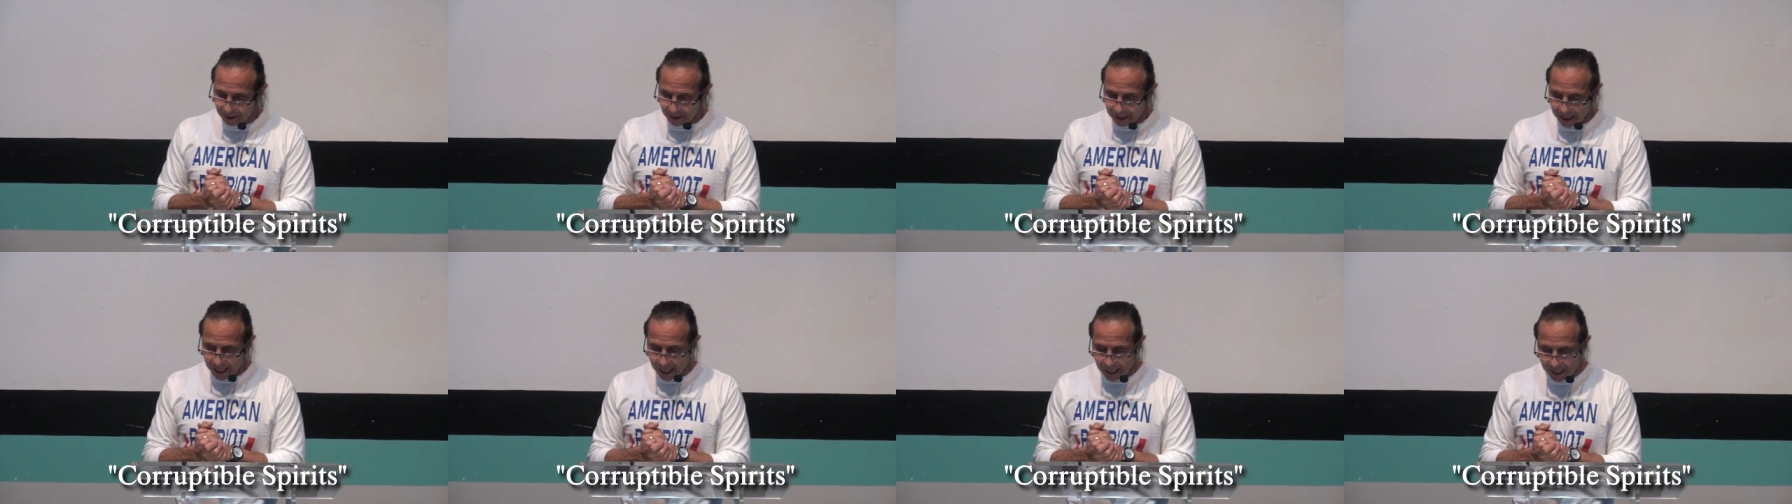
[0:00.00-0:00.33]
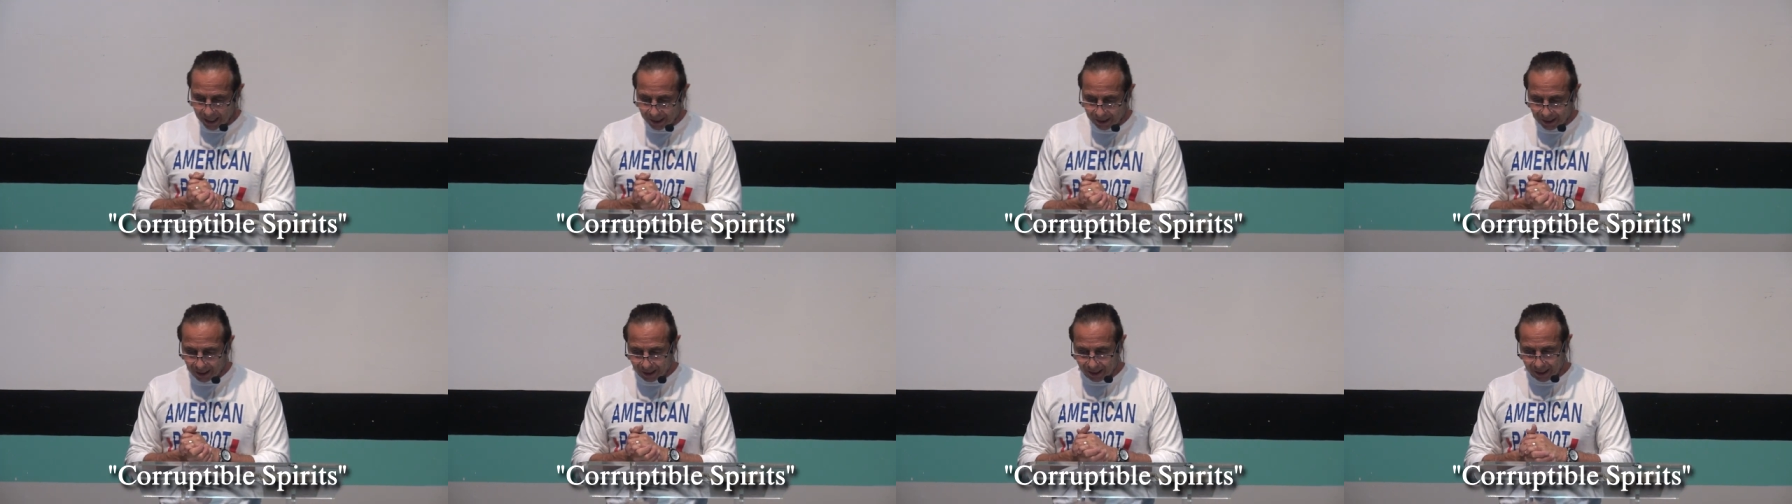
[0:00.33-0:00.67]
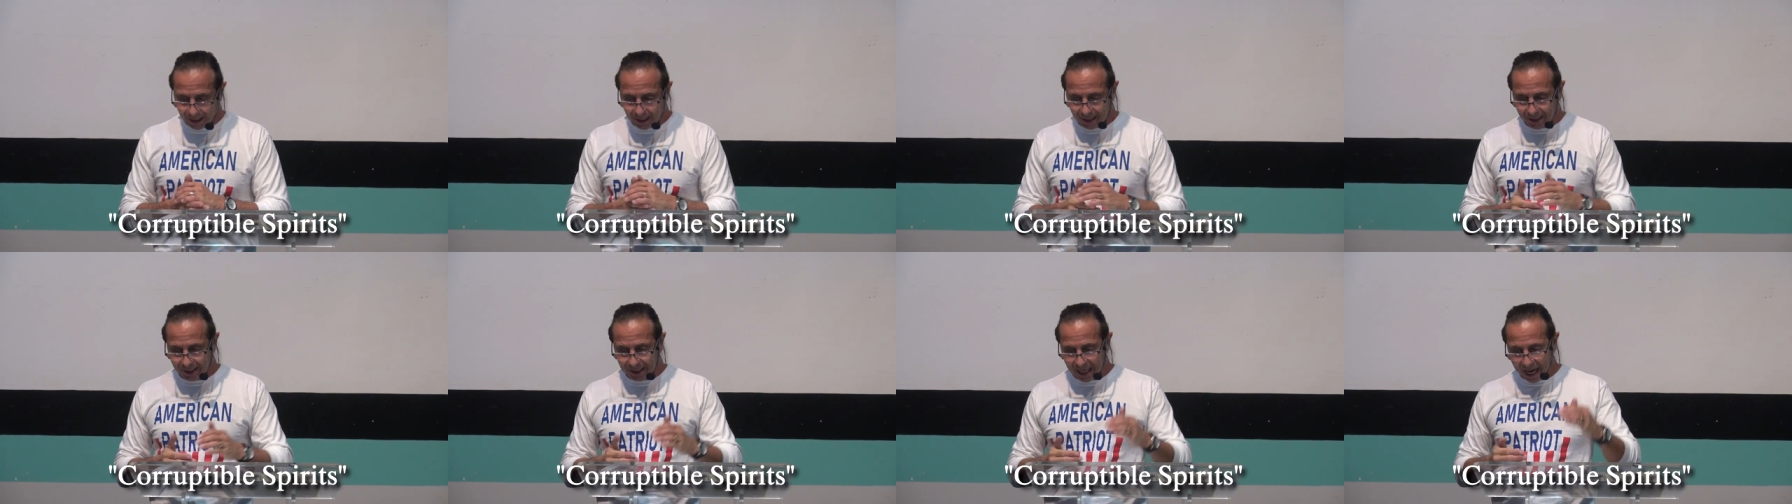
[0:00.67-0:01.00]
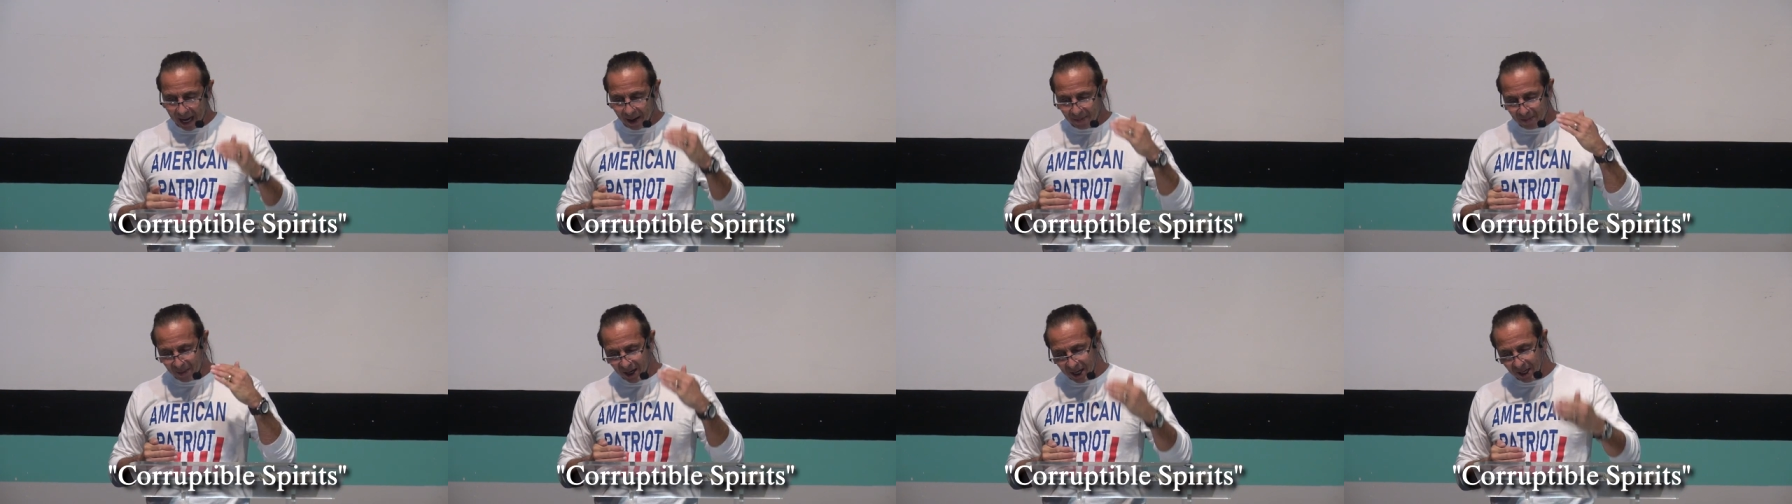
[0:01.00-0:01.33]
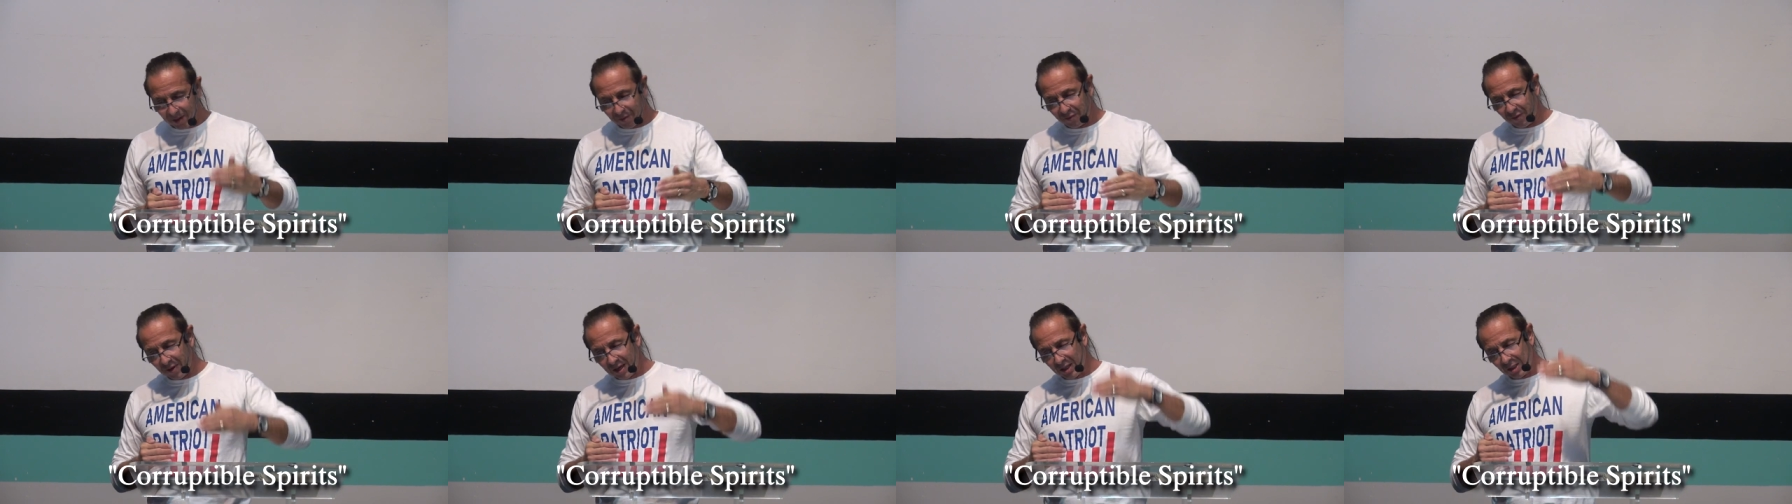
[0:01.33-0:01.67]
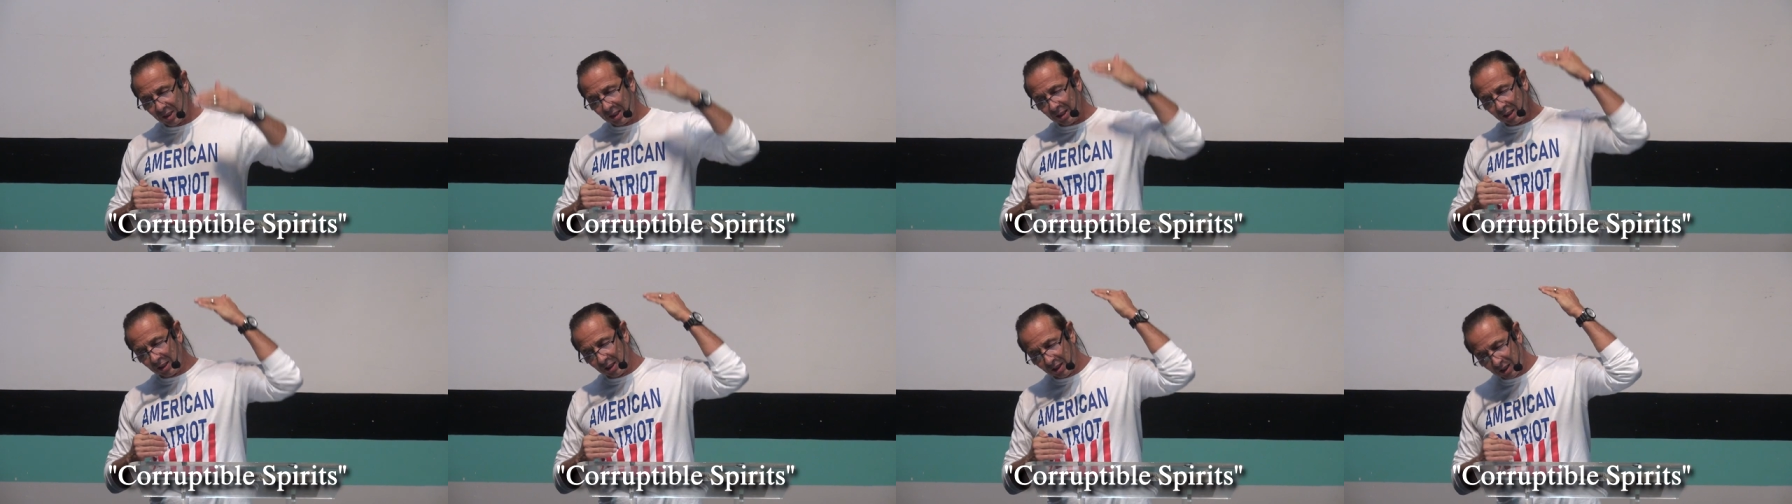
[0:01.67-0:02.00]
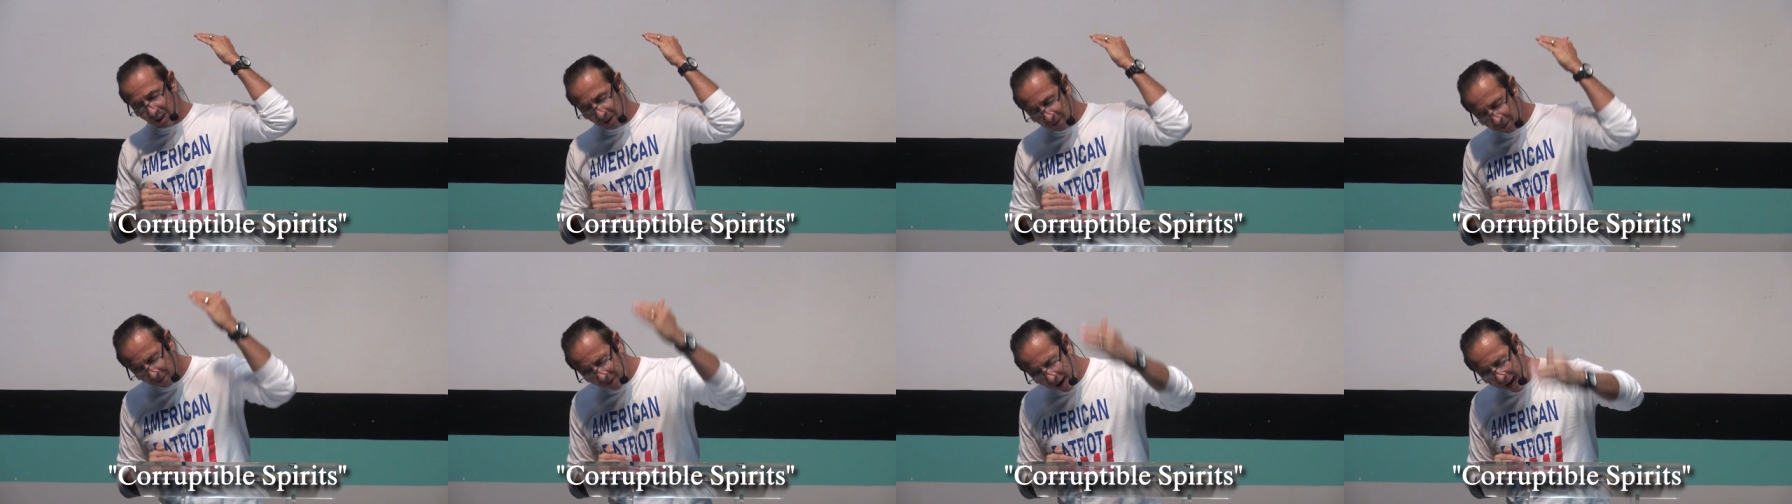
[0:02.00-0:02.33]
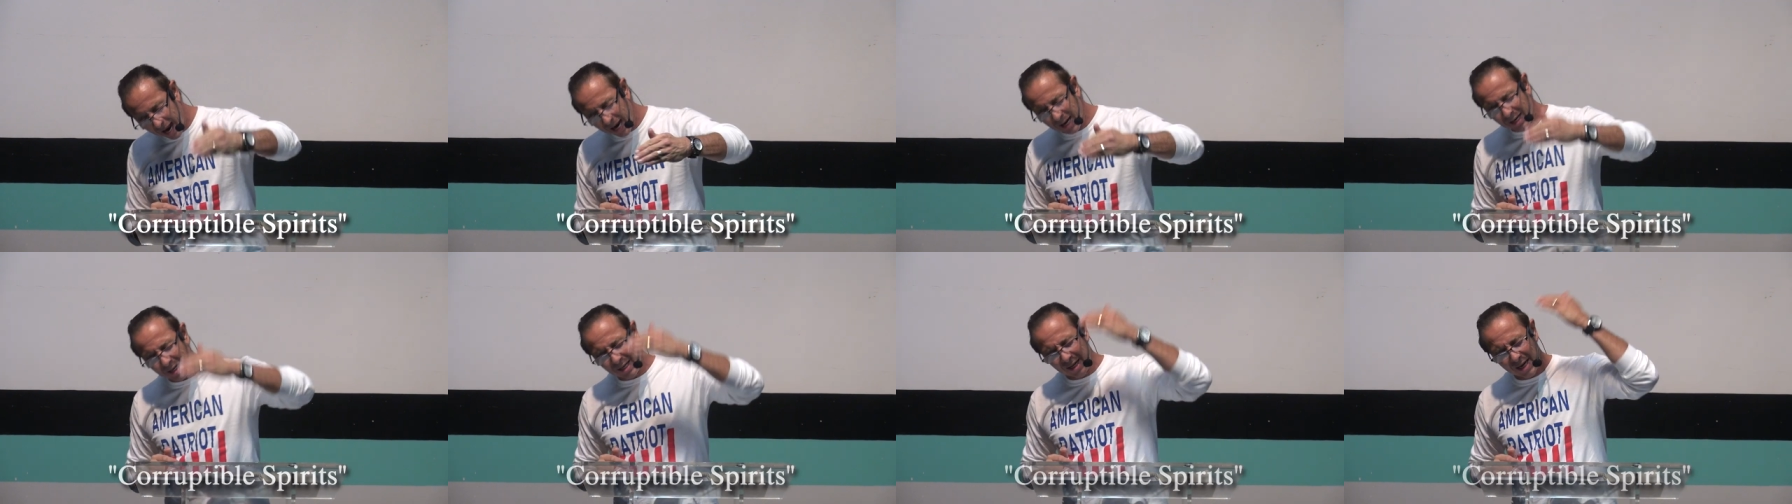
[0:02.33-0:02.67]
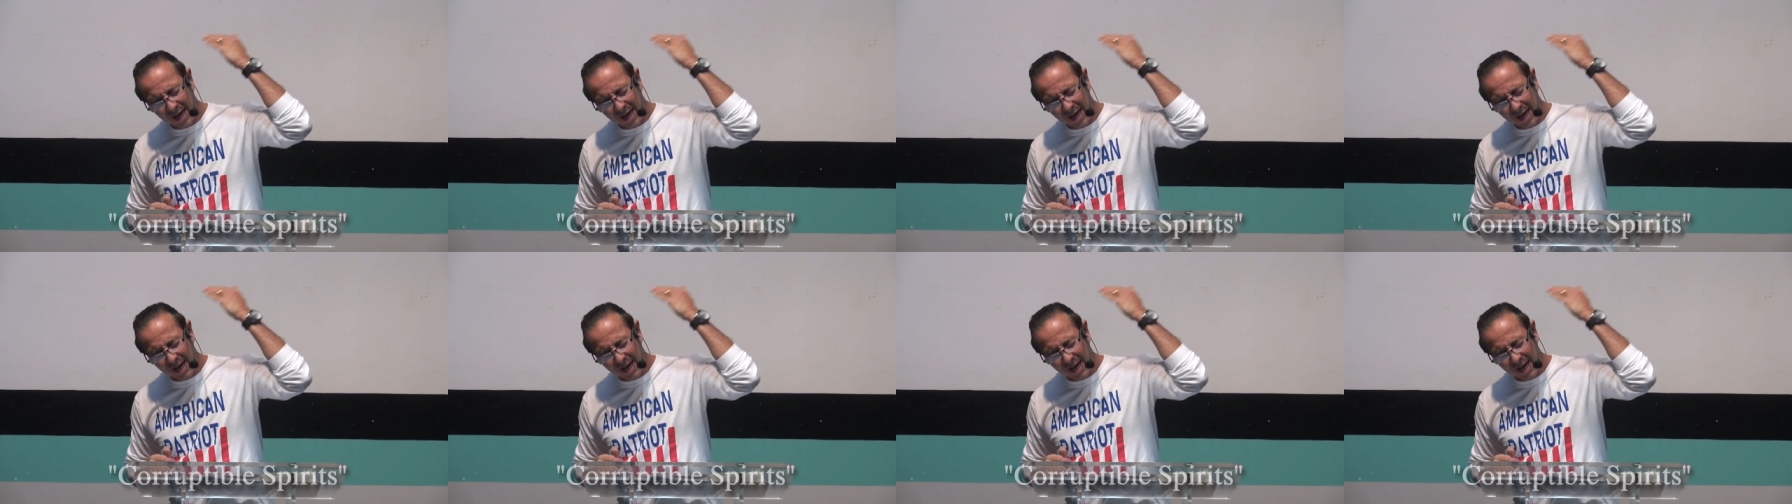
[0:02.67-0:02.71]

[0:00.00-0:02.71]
Anything that is not manifesting the divine